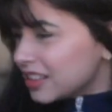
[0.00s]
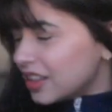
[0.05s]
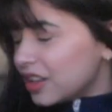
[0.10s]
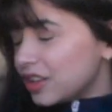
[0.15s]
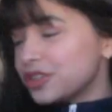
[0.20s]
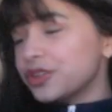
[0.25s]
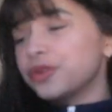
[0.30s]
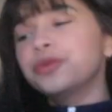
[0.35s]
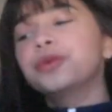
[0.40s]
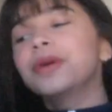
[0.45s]

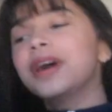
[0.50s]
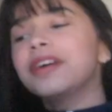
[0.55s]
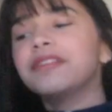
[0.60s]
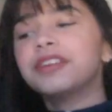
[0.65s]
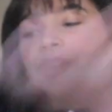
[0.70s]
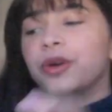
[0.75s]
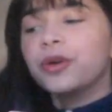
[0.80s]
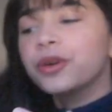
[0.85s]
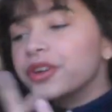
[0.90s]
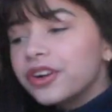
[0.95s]
Also,
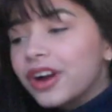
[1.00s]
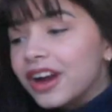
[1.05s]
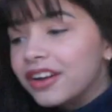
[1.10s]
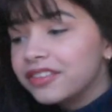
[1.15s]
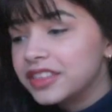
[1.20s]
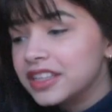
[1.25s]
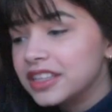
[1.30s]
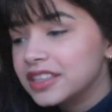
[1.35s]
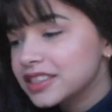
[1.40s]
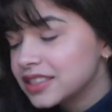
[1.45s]
whoever
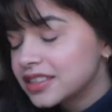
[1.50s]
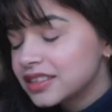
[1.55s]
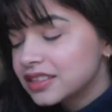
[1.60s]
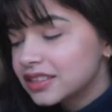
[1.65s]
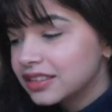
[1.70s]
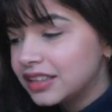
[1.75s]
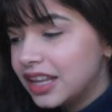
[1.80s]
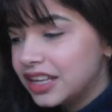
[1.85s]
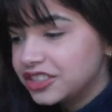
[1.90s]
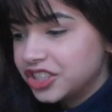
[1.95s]
choreographed
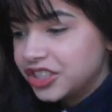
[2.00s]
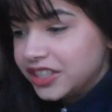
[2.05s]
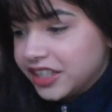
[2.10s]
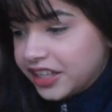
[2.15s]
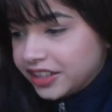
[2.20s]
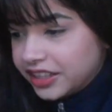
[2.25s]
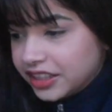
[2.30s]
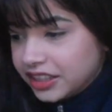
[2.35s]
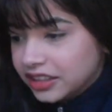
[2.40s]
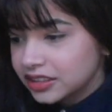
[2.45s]
this,
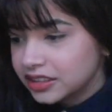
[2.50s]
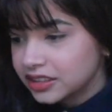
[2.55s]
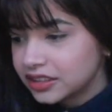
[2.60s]
legendary.